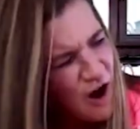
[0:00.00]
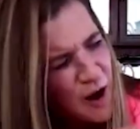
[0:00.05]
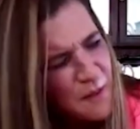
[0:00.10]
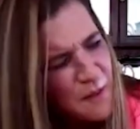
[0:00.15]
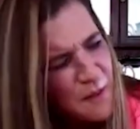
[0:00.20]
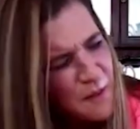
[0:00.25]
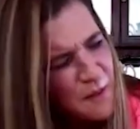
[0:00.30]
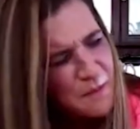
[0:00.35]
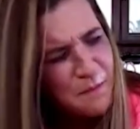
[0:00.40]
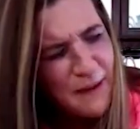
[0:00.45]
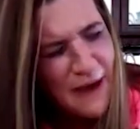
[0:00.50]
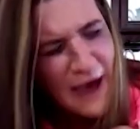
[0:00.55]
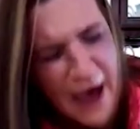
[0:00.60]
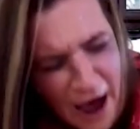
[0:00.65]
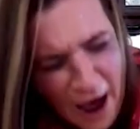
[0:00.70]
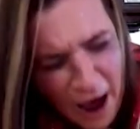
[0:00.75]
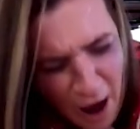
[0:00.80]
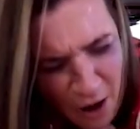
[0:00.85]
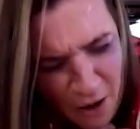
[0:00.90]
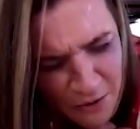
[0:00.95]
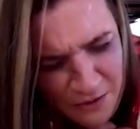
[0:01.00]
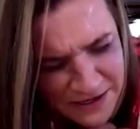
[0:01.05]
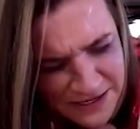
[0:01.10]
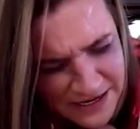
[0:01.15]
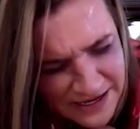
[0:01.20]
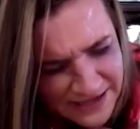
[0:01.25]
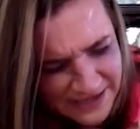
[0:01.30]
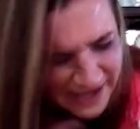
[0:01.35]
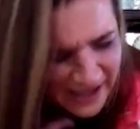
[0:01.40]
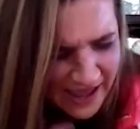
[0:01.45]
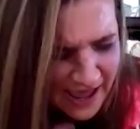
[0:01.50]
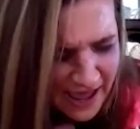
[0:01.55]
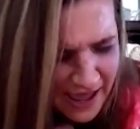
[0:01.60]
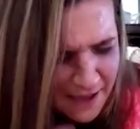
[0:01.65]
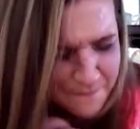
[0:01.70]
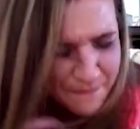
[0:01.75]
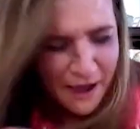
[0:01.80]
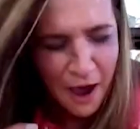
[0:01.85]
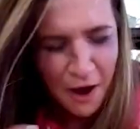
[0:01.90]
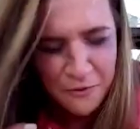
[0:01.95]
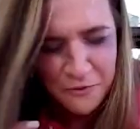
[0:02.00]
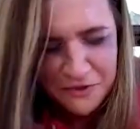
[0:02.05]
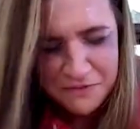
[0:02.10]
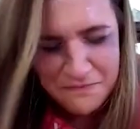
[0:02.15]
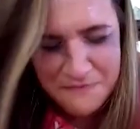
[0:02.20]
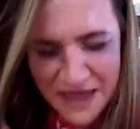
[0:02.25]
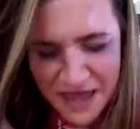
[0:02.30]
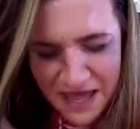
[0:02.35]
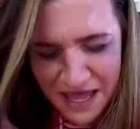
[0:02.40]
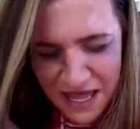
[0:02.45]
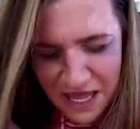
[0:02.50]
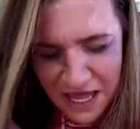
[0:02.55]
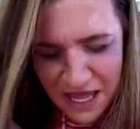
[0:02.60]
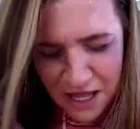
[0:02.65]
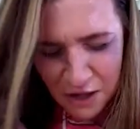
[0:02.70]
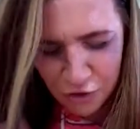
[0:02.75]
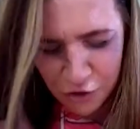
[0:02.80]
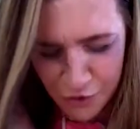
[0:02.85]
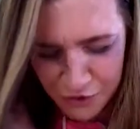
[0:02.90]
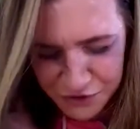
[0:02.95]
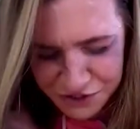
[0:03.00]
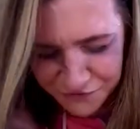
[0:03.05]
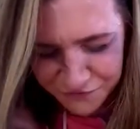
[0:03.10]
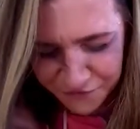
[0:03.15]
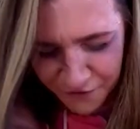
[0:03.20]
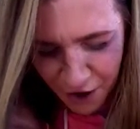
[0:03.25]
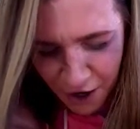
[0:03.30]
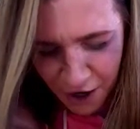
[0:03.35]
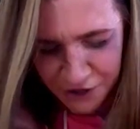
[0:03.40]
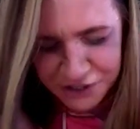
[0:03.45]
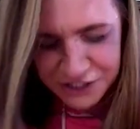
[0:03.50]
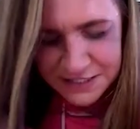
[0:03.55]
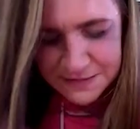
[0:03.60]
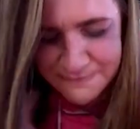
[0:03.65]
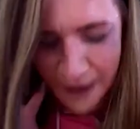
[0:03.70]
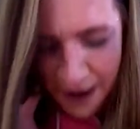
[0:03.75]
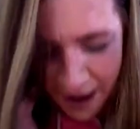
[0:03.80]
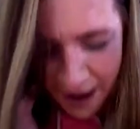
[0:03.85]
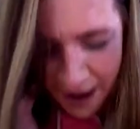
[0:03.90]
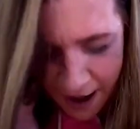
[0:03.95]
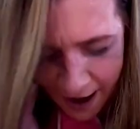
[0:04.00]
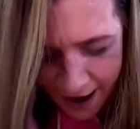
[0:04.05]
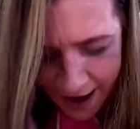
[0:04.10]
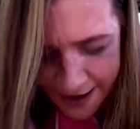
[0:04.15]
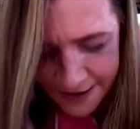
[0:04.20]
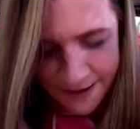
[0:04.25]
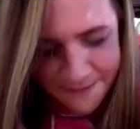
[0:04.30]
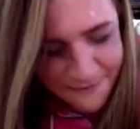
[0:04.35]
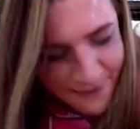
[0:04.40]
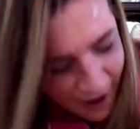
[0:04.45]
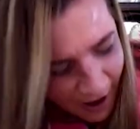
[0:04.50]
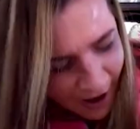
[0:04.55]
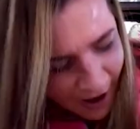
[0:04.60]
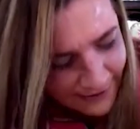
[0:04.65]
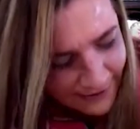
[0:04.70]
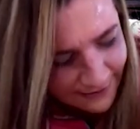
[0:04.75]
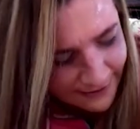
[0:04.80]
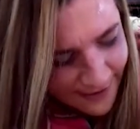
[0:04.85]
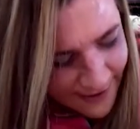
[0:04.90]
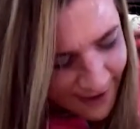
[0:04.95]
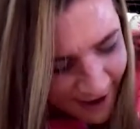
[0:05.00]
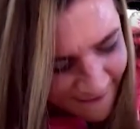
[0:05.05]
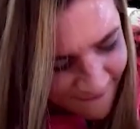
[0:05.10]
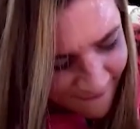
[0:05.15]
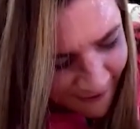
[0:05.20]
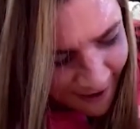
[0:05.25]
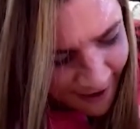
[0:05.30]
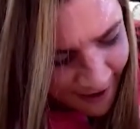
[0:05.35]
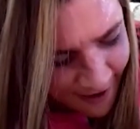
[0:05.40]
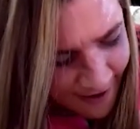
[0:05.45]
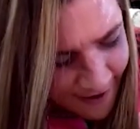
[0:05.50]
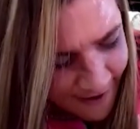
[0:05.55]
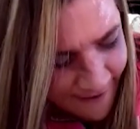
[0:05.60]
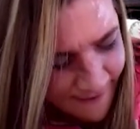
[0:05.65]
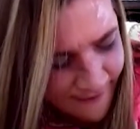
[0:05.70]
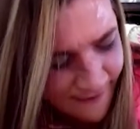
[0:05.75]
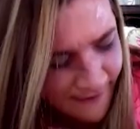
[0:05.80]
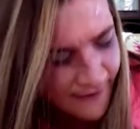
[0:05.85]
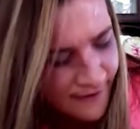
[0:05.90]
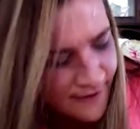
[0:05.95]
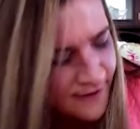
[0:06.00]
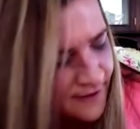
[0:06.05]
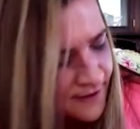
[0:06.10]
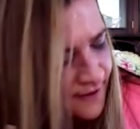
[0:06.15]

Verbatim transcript: are bound, okay? Bound with me, Lucifer. She's mine. I'm not leaving.